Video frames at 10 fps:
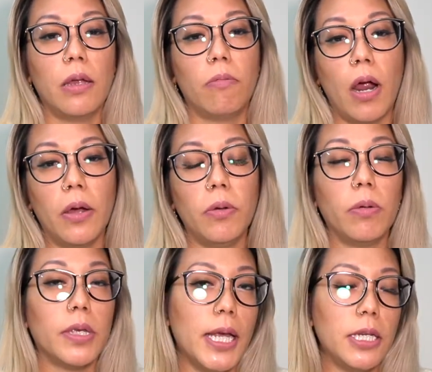Rahu
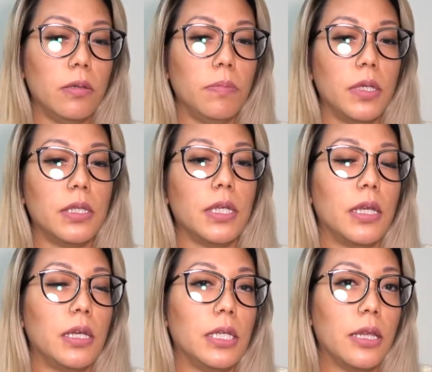and Ketu means
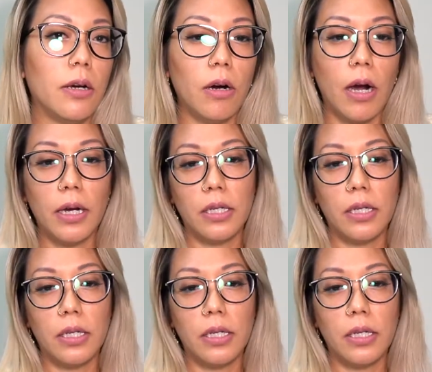in either